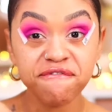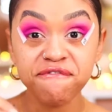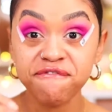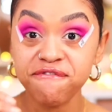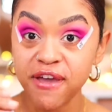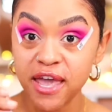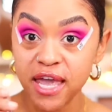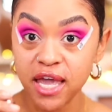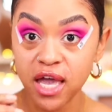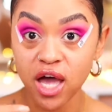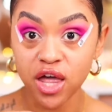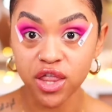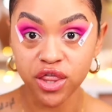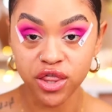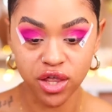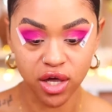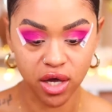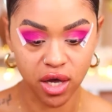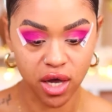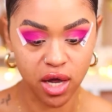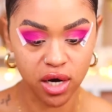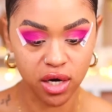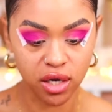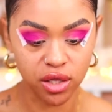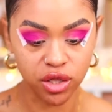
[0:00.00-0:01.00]
fake the
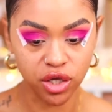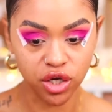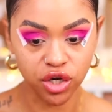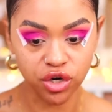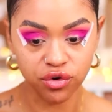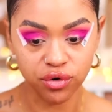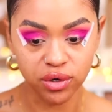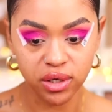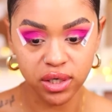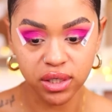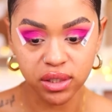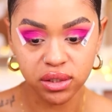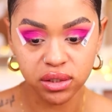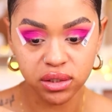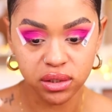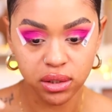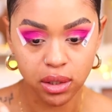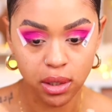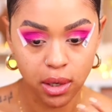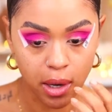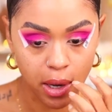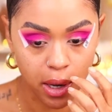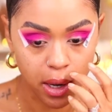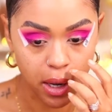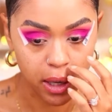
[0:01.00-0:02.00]
cutting the crease.
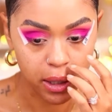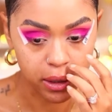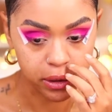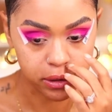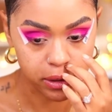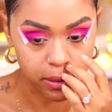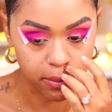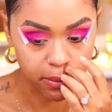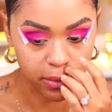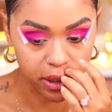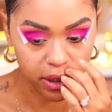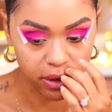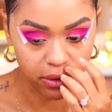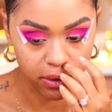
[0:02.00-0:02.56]
So I'm gonna